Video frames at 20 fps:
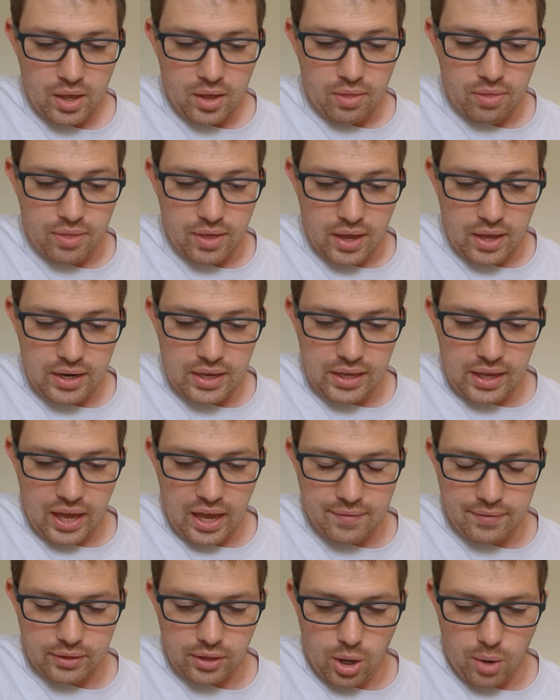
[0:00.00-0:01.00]
Then he
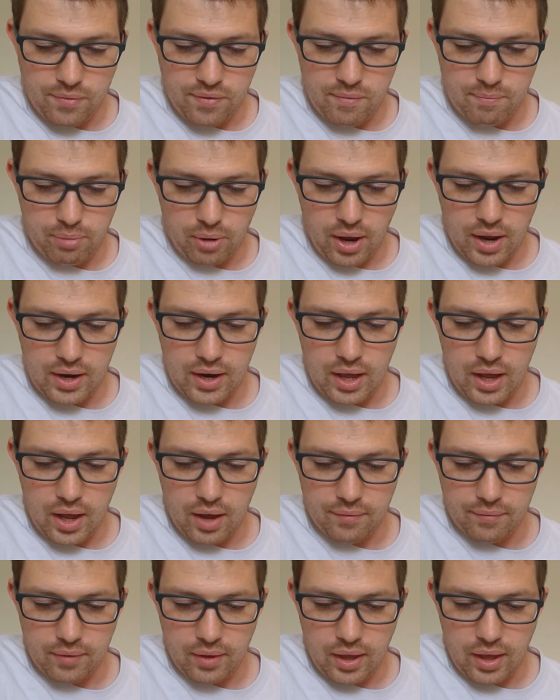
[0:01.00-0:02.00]
gave a loaf of bread,
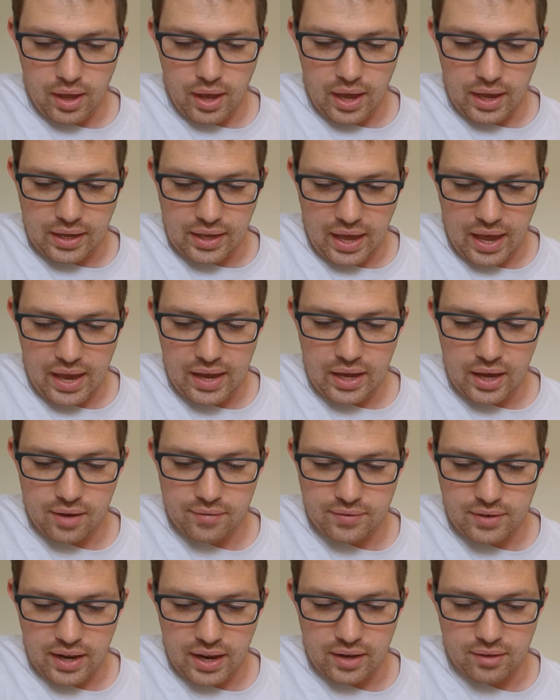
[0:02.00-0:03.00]
a cake
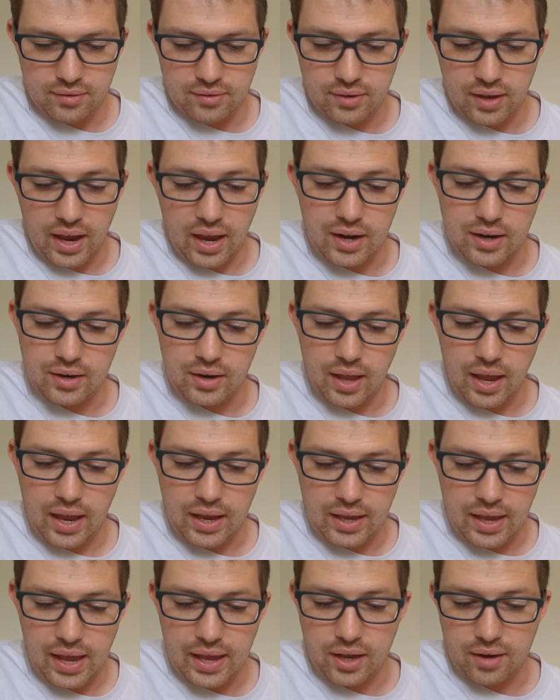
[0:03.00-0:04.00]
of dates, and a
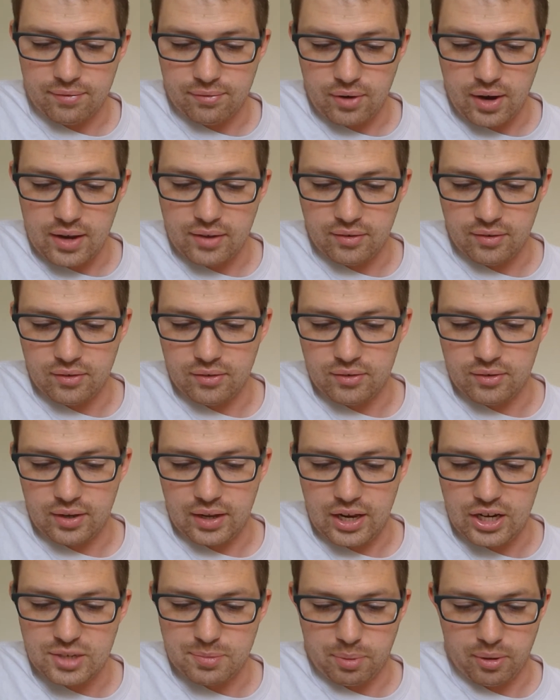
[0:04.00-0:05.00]
cake of raisins to
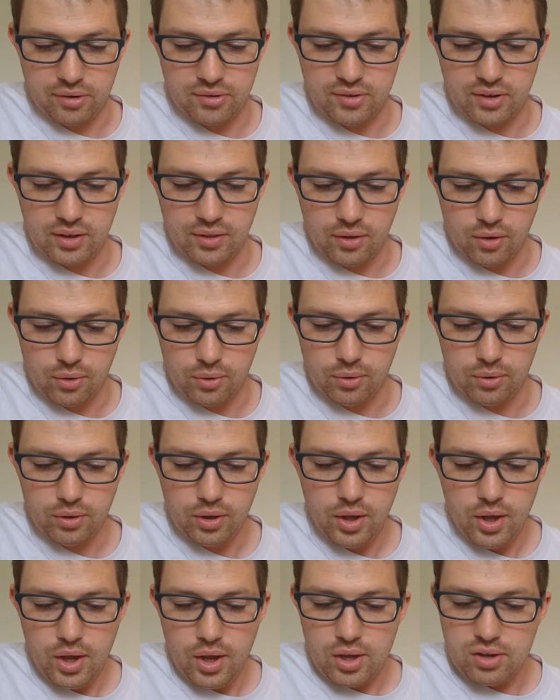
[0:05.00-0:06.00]
each person in the whole
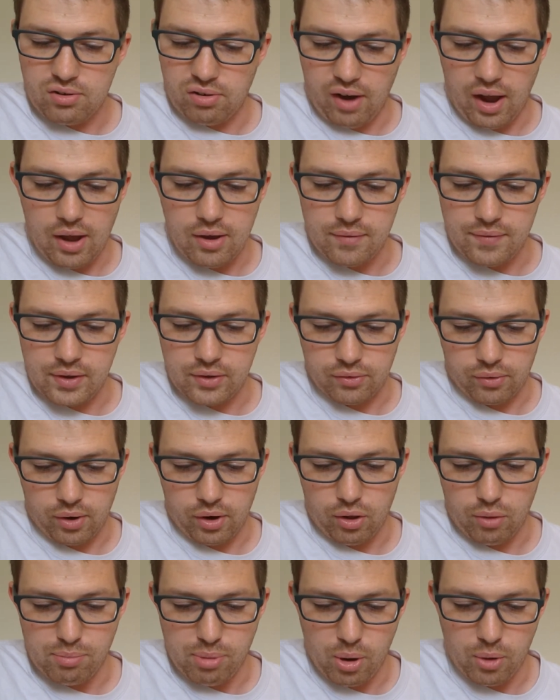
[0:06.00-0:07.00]
crowd of
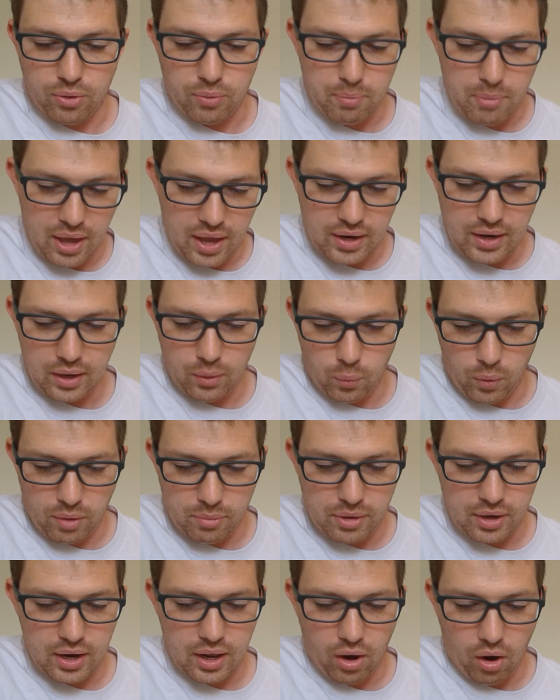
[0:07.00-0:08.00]
Israel, both men and
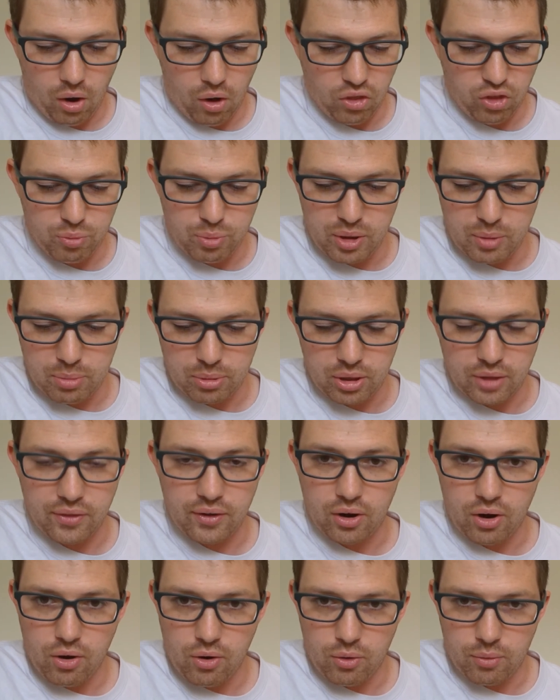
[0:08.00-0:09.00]
women, and all the people in
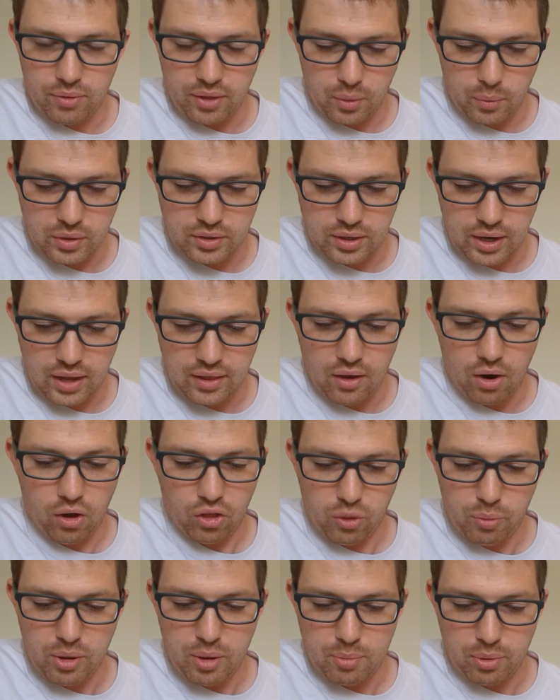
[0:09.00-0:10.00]
their home. All
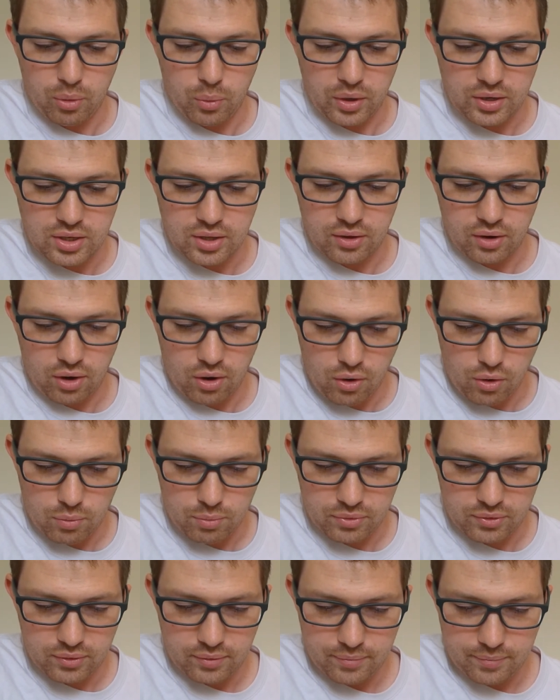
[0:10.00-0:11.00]
the people went to their
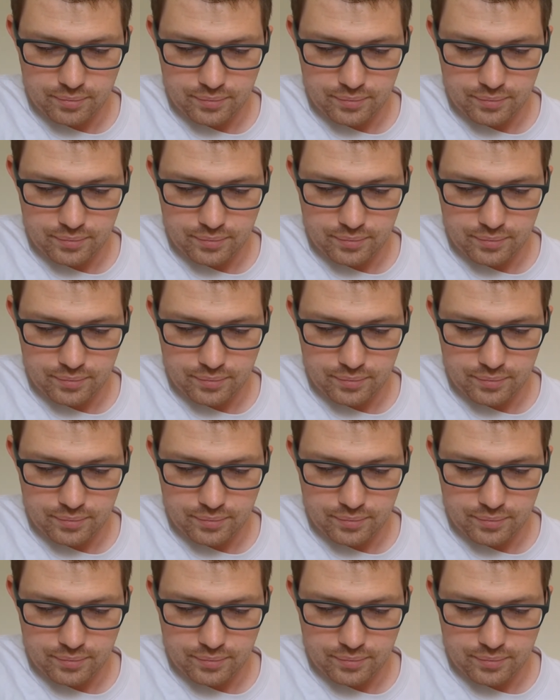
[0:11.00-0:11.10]
homes.